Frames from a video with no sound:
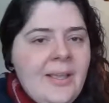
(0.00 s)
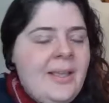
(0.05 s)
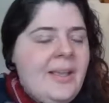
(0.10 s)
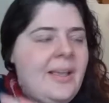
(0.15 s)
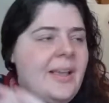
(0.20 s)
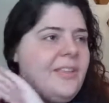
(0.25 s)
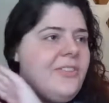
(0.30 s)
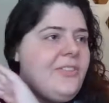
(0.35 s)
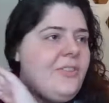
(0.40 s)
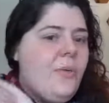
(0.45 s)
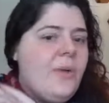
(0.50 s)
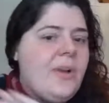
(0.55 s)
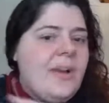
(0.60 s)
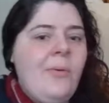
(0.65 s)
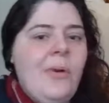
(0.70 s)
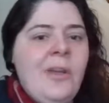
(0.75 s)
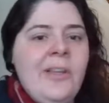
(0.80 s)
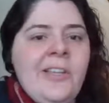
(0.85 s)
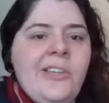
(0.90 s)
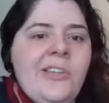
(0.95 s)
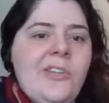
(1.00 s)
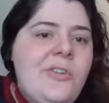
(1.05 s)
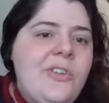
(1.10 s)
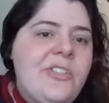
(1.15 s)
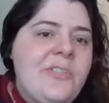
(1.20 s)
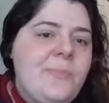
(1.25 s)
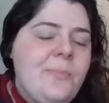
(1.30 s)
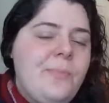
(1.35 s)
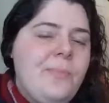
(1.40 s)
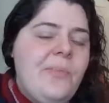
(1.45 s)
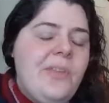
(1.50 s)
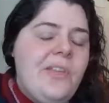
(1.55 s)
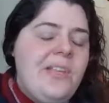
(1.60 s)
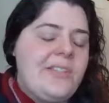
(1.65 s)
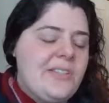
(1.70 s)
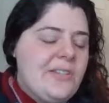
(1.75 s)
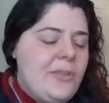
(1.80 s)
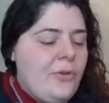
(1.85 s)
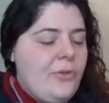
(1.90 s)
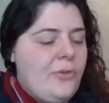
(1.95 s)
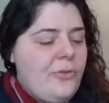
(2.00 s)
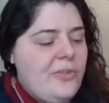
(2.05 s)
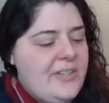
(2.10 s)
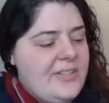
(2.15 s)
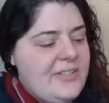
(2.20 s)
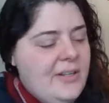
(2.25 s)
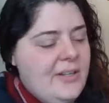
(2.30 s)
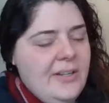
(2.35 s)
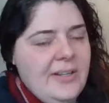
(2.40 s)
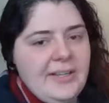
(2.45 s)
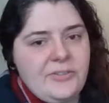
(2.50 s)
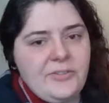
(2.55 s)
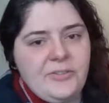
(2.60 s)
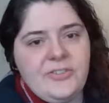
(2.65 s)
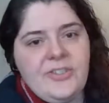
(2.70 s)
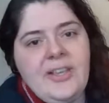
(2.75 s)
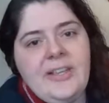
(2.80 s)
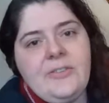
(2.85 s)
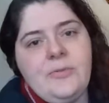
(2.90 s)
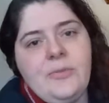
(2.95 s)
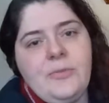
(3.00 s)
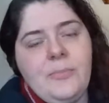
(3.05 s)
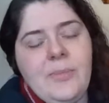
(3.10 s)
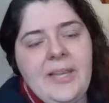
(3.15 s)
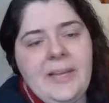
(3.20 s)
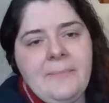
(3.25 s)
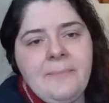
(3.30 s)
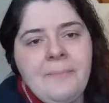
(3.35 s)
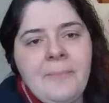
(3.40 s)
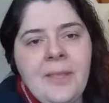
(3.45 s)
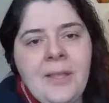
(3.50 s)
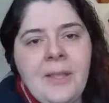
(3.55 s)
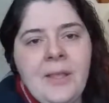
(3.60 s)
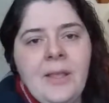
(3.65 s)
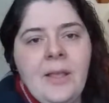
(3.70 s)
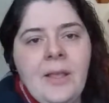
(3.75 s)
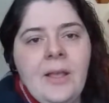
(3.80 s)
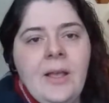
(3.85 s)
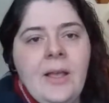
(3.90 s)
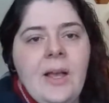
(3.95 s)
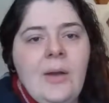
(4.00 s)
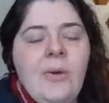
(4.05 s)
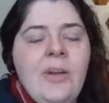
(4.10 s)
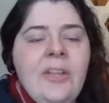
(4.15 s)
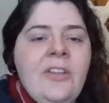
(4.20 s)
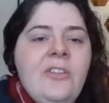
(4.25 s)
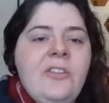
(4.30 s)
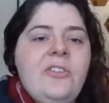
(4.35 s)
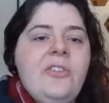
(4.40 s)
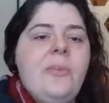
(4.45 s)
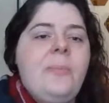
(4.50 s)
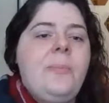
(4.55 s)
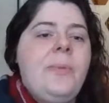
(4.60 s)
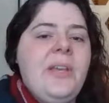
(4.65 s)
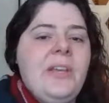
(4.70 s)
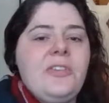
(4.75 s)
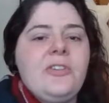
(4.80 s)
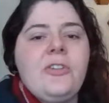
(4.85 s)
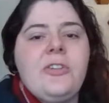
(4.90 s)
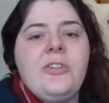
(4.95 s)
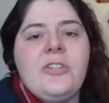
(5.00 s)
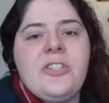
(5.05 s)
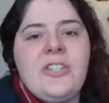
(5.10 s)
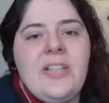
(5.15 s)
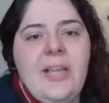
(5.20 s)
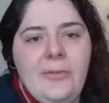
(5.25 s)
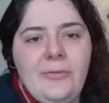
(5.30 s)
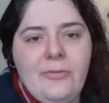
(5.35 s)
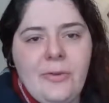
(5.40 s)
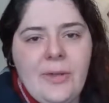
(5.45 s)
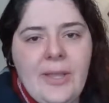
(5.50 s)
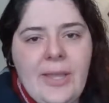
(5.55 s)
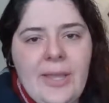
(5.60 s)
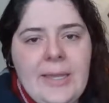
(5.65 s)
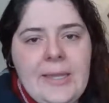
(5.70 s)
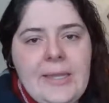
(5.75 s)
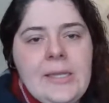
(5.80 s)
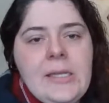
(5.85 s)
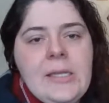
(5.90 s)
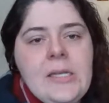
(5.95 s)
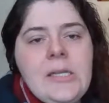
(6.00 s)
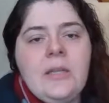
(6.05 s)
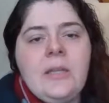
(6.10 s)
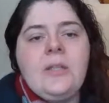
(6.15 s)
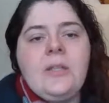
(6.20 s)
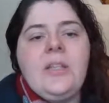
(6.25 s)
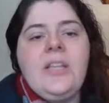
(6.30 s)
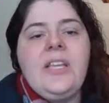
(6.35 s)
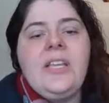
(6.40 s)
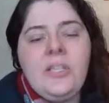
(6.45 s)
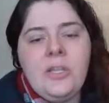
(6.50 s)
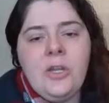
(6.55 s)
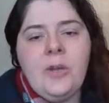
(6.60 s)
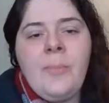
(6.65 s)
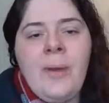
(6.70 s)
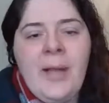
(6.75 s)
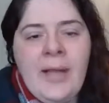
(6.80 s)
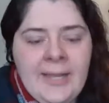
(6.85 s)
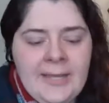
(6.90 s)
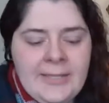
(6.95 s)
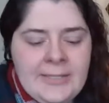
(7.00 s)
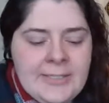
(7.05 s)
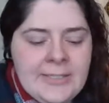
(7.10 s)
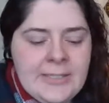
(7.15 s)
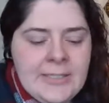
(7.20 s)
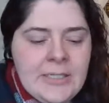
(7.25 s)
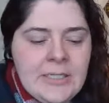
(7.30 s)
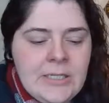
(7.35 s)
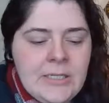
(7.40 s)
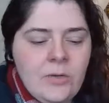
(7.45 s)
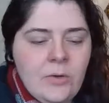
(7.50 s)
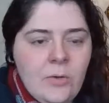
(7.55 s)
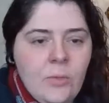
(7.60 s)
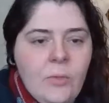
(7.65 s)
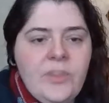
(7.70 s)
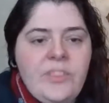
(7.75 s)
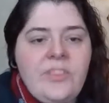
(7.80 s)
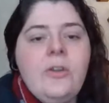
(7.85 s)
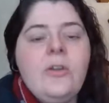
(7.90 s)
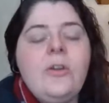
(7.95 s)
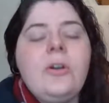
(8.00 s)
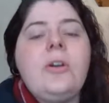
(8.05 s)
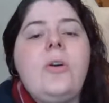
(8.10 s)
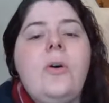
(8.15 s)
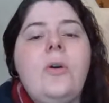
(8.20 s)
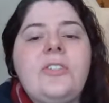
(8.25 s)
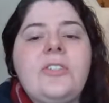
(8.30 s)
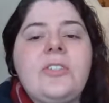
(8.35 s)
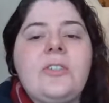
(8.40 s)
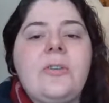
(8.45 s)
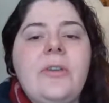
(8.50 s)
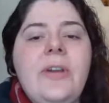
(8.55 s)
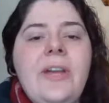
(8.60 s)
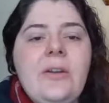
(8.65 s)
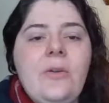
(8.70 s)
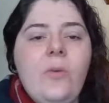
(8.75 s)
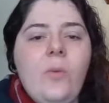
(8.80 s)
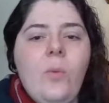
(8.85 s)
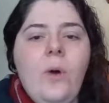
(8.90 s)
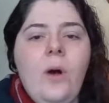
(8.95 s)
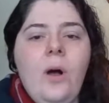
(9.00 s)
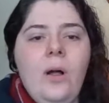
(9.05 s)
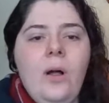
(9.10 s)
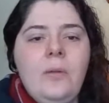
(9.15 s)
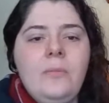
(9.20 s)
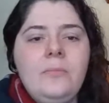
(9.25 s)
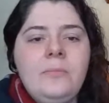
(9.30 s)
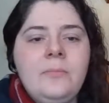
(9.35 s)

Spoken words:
And so what I want you to do is go through this little exercise with me. I want you to picture yourself, okay, in your mind with your goal to create a wall,